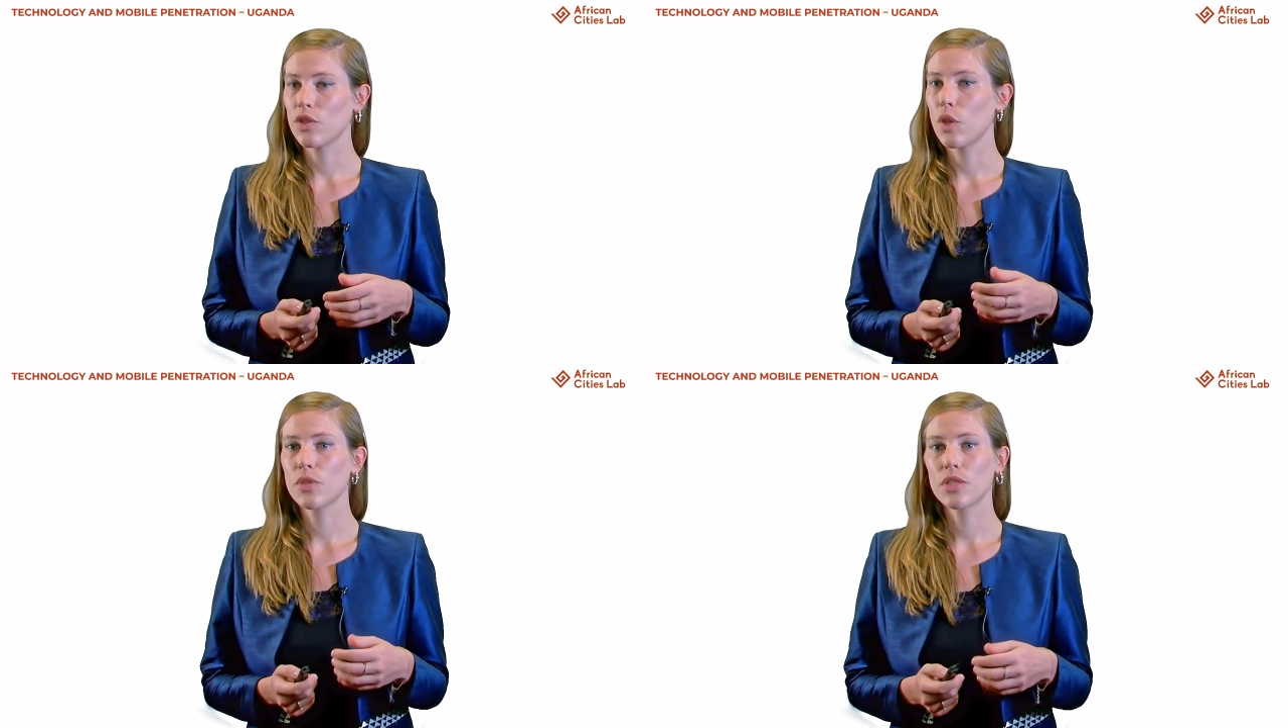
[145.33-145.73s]

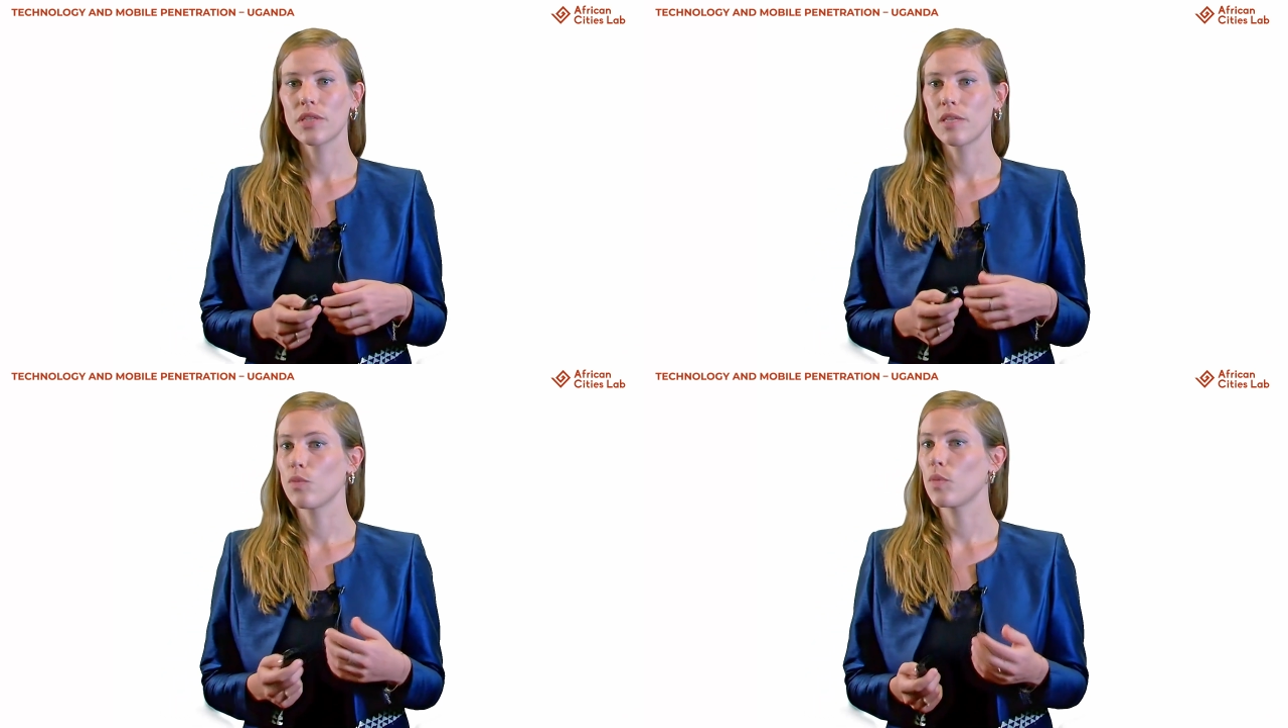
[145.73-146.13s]

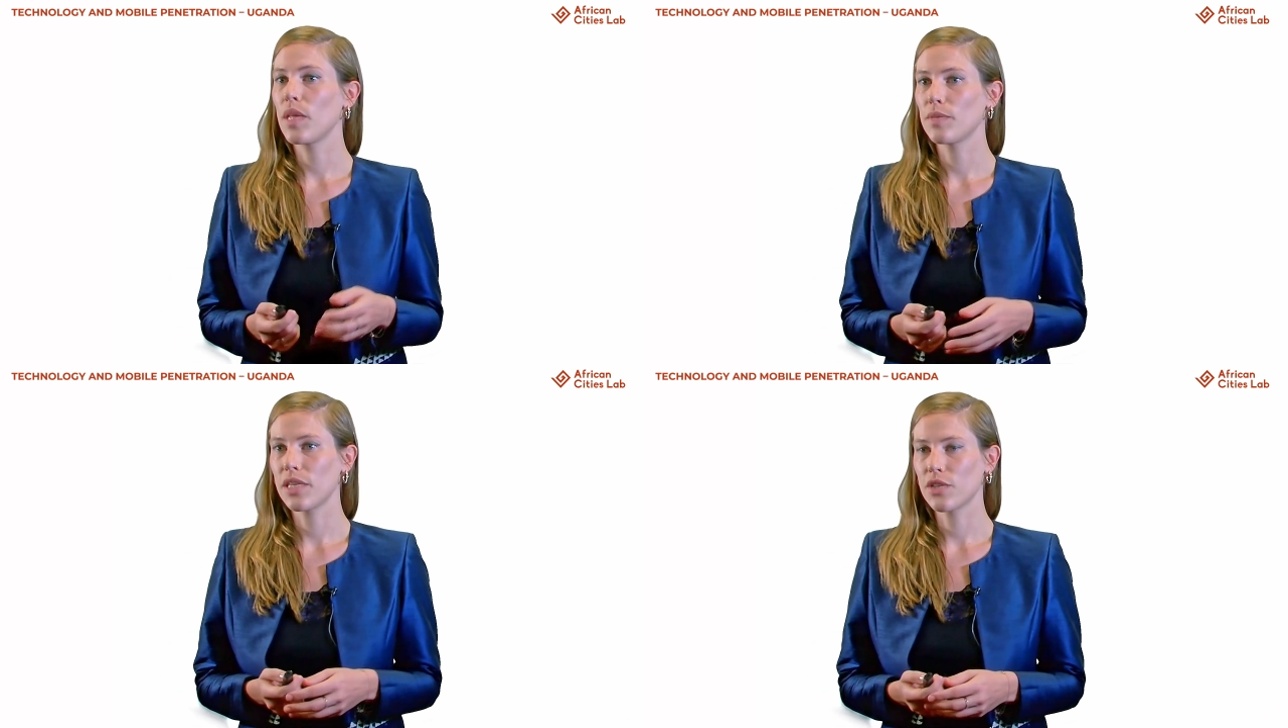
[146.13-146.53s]
adoption and
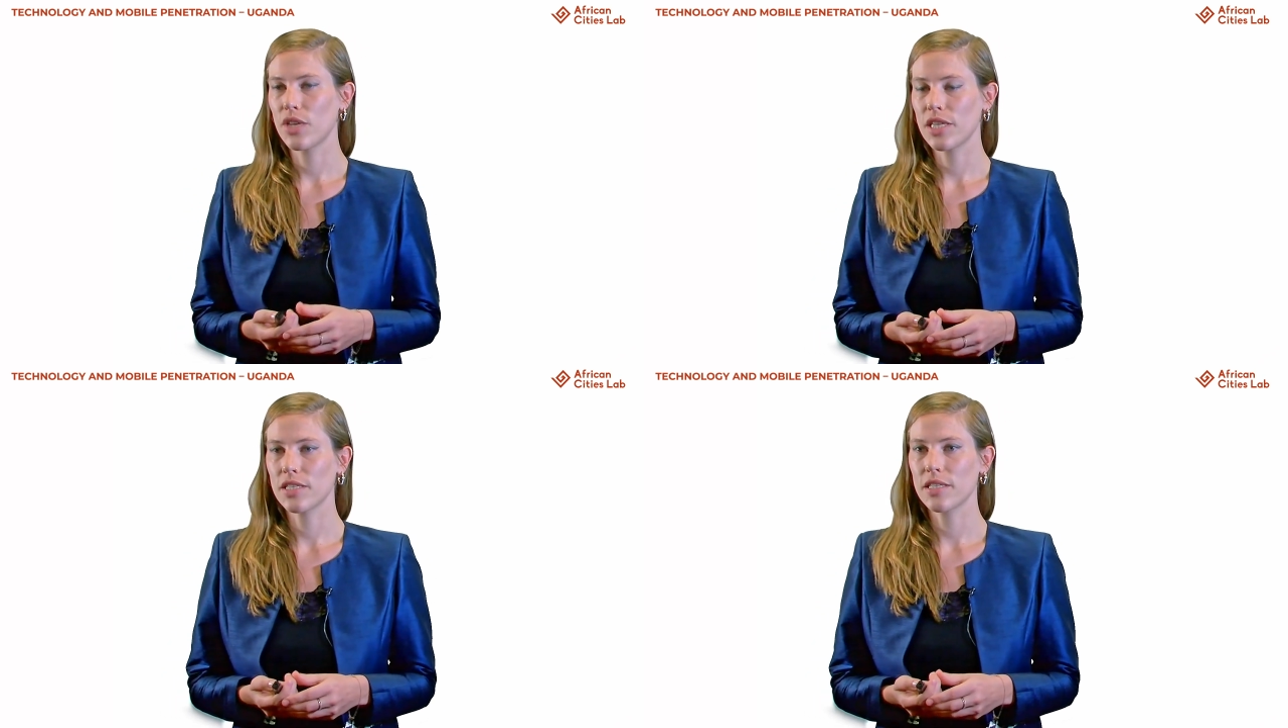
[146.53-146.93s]
mobile
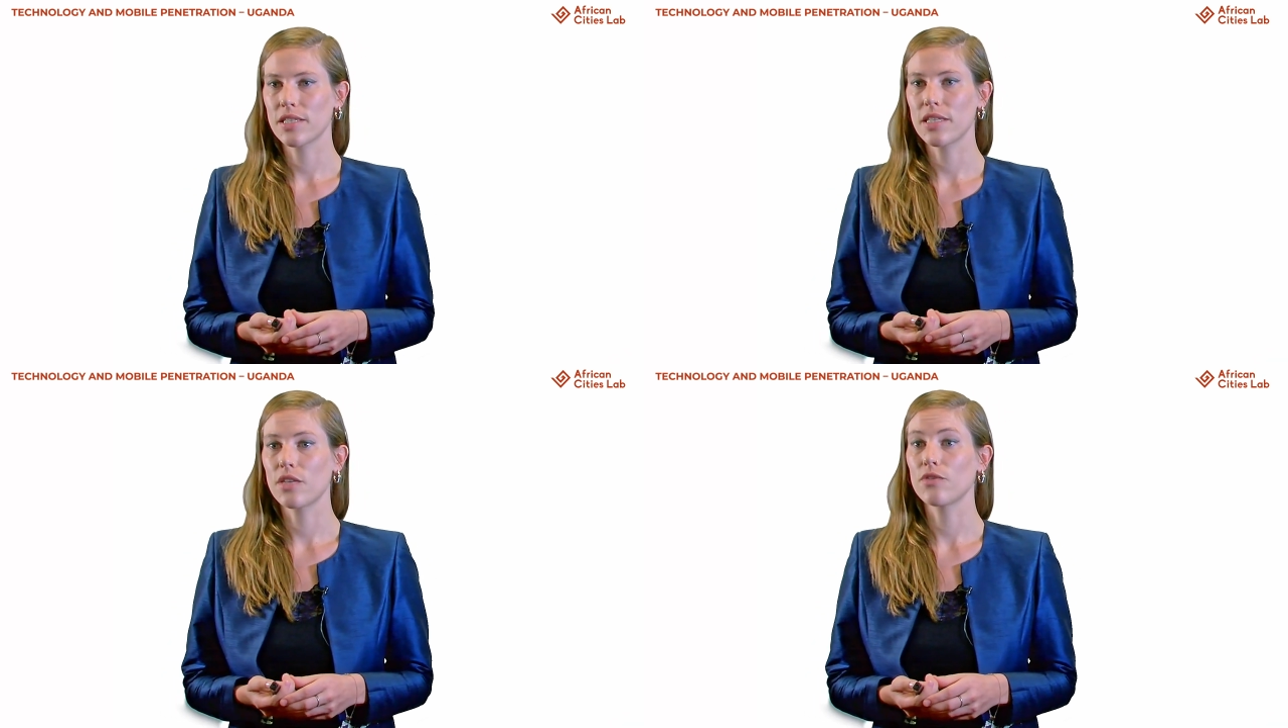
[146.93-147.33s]
penetration
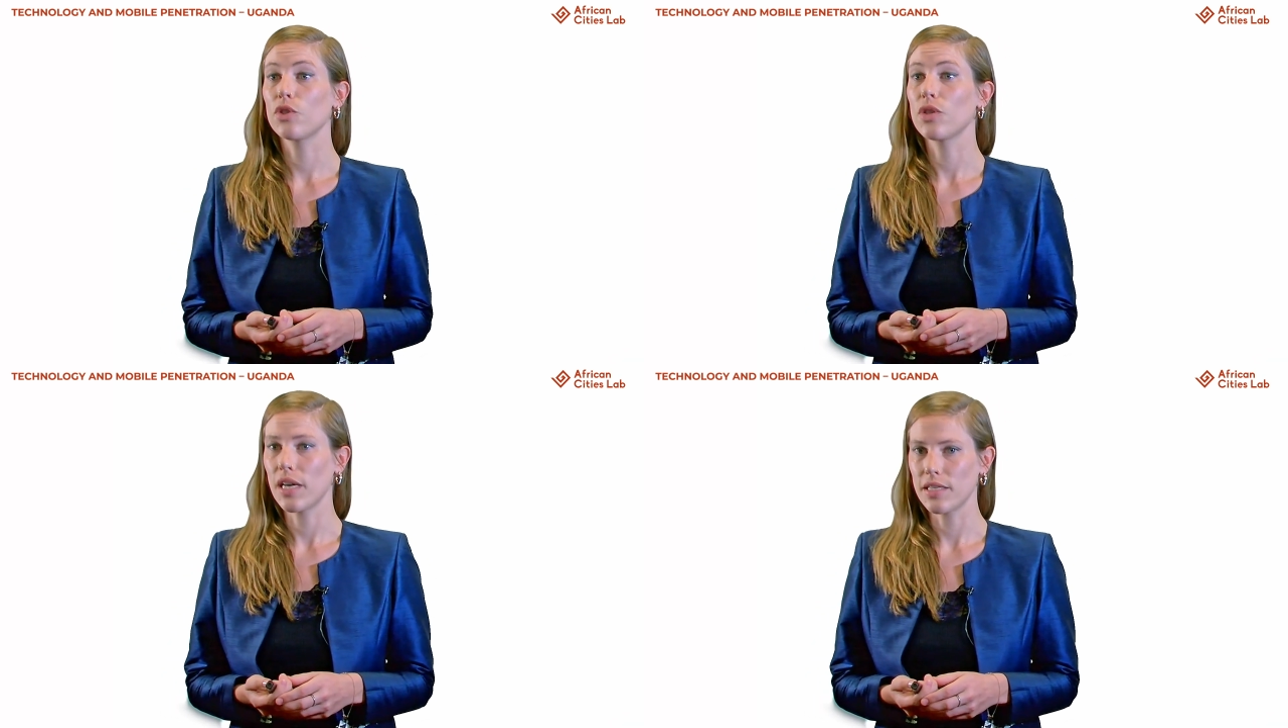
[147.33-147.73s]
is that of
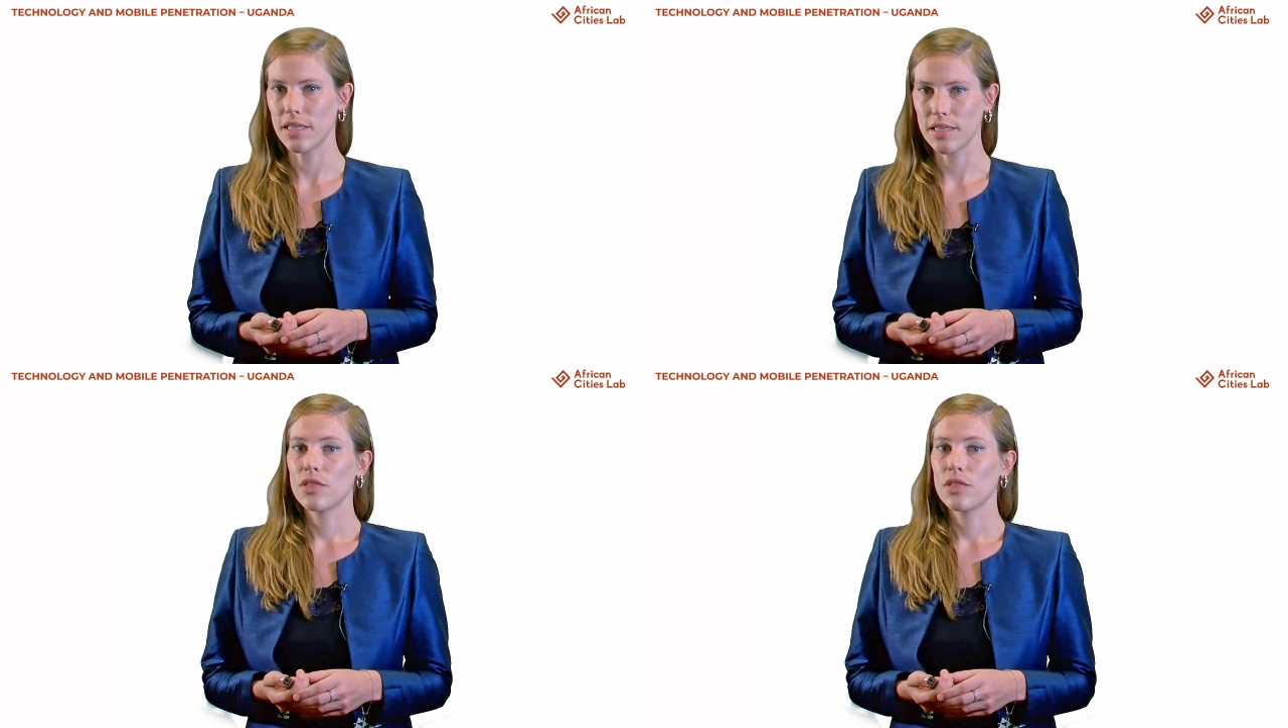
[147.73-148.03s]
Uganda.